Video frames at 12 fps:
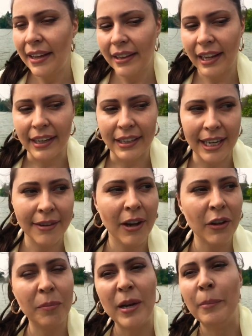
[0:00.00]
like give
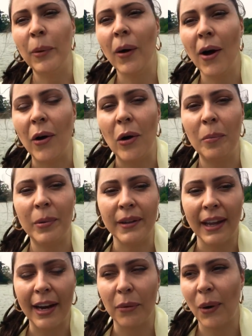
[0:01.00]
other people hope and
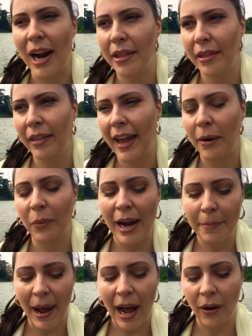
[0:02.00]
like
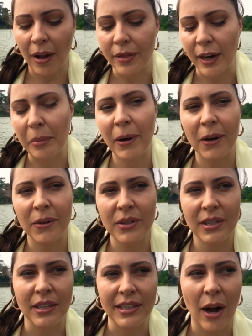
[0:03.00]
write back on their
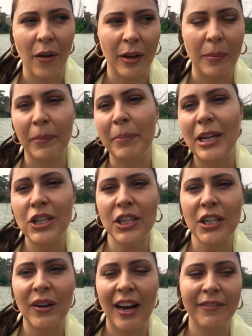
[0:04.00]
posts and tell them, me
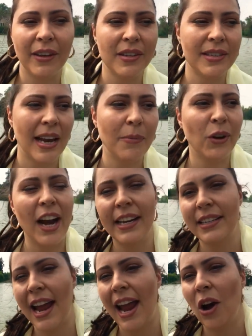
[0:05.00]
too, I feel the same way
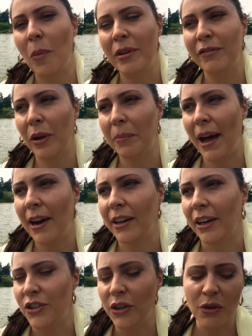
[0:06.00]
today, I hope you feel
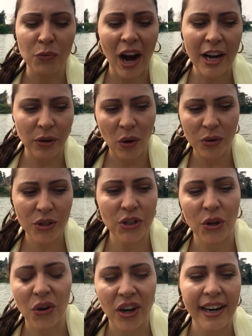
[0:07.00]
better. And you can write your whole
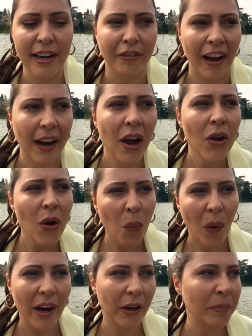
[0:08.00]
story of like
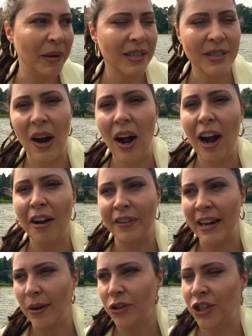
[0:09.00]
why you're pissed off
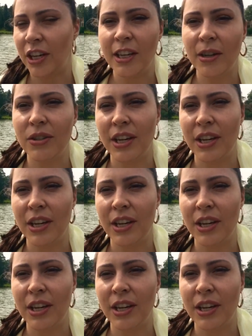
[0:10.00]
and how shitty your